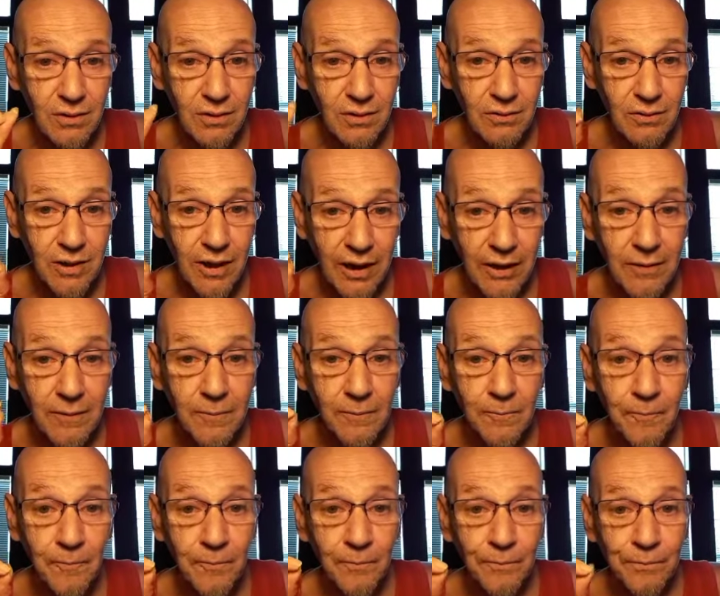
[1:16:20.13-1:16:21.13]
Okay?
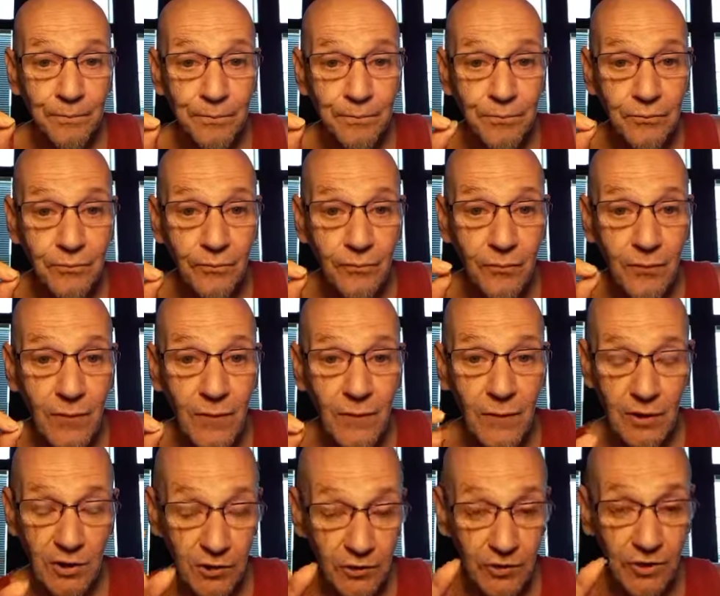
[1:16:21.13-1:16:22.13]

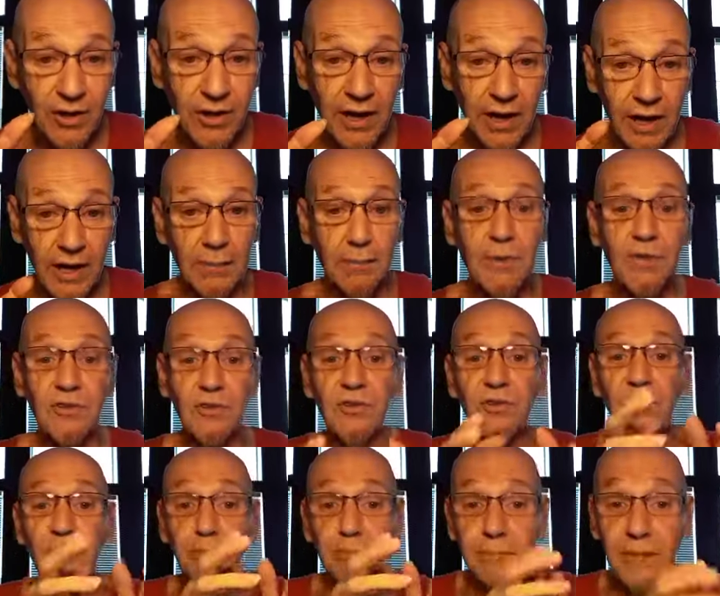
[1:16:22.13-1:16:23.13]
Just that cannabis
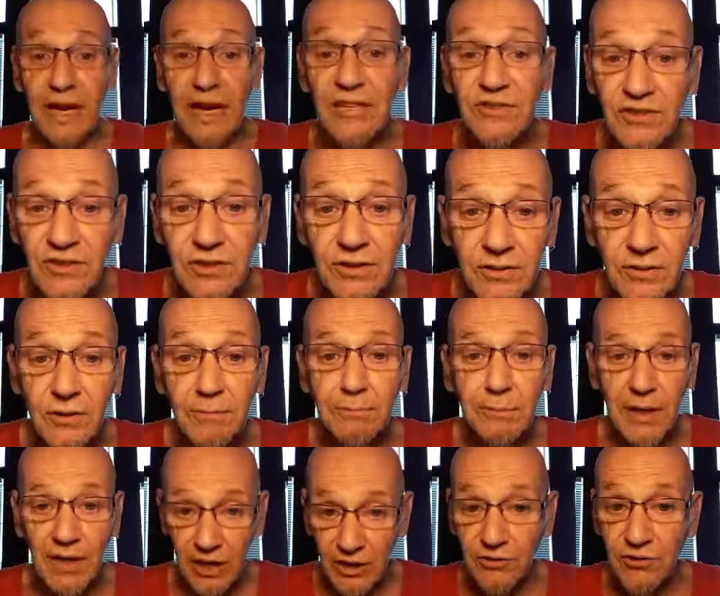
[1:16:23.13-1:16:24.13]
is
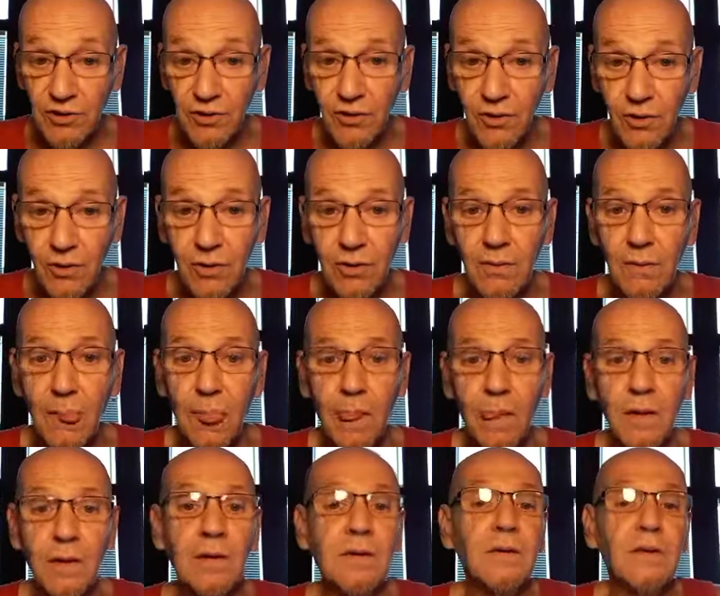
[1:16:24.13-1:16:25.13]
medicinal.
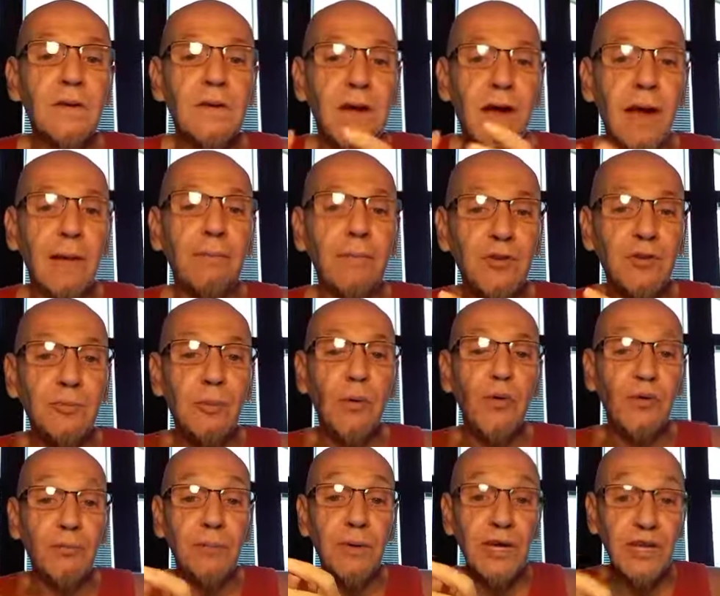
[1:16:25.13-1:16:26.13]
Hemp is
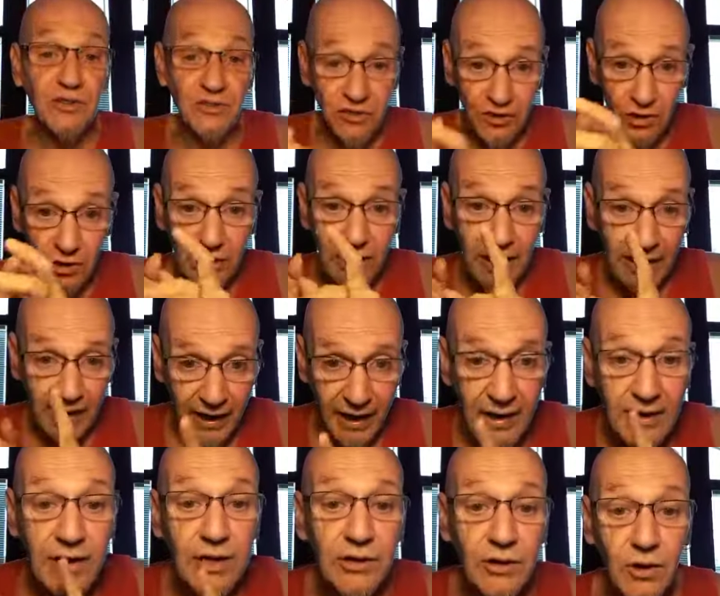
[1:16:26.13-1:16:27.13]
both medicinal
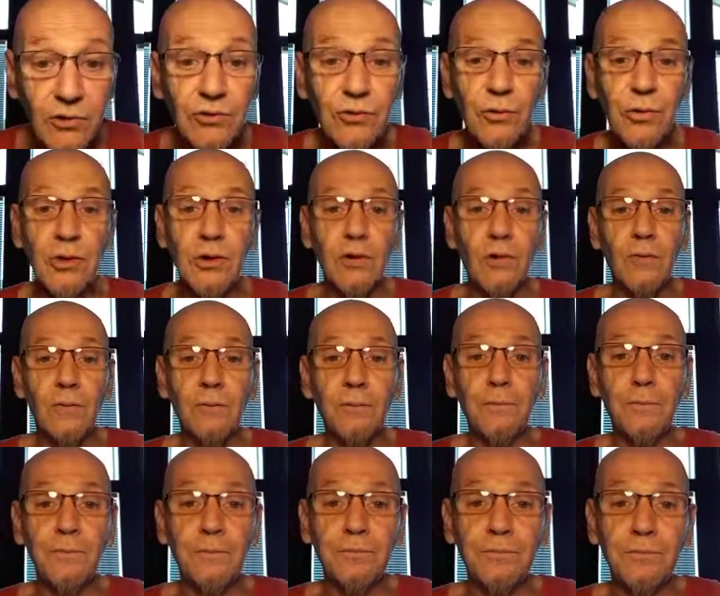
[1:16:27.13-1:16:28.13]
and industrial.
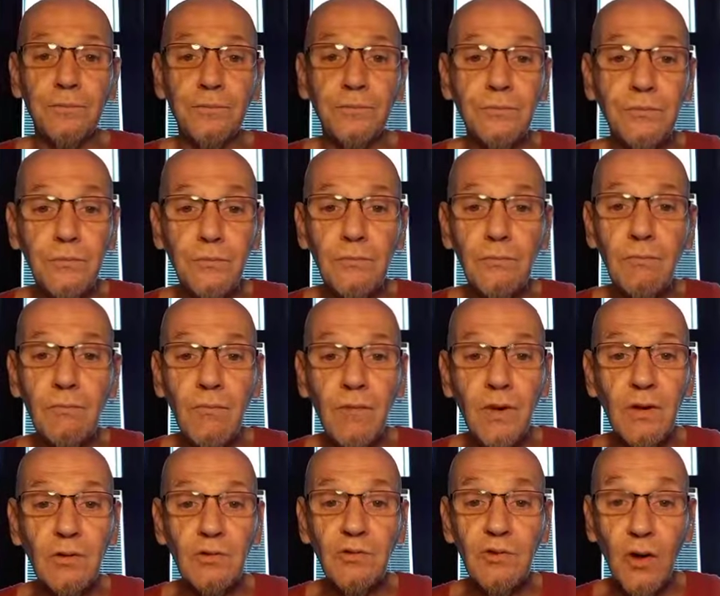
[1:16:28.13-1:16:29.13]

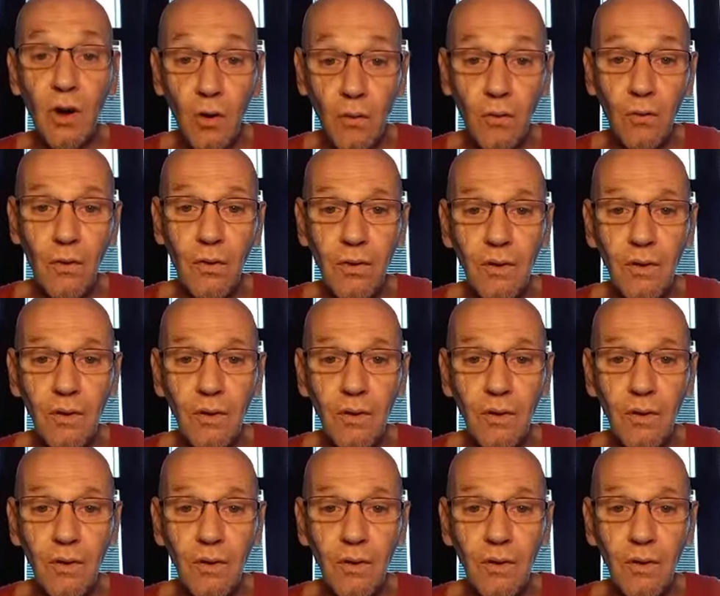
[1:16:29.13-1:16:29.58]
So,